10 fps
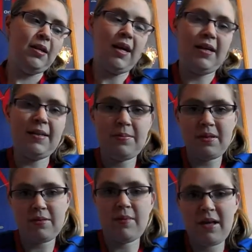Yeah, he
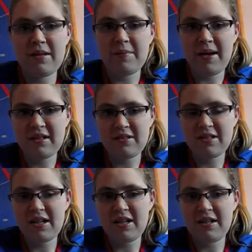played well at the back on
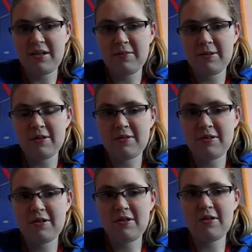Saturday, which
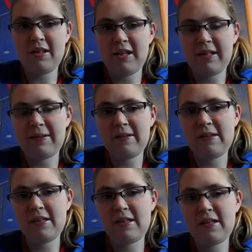is good.
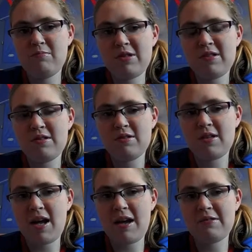He wasn't
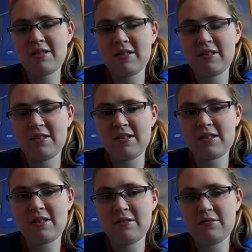outstanding
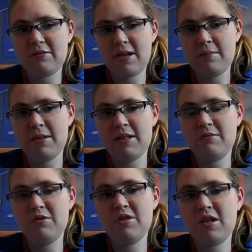last season or that, but
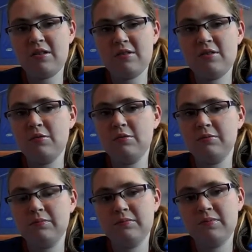he was young,
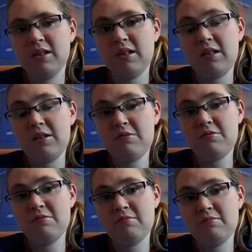so, you
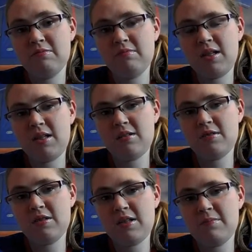know,
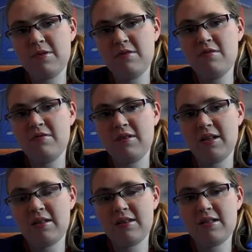he's gonna improve,
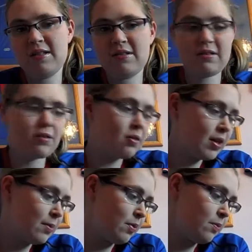and I think he's just
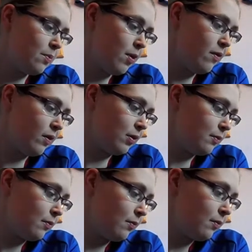gonna keep on
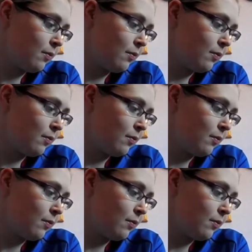improving.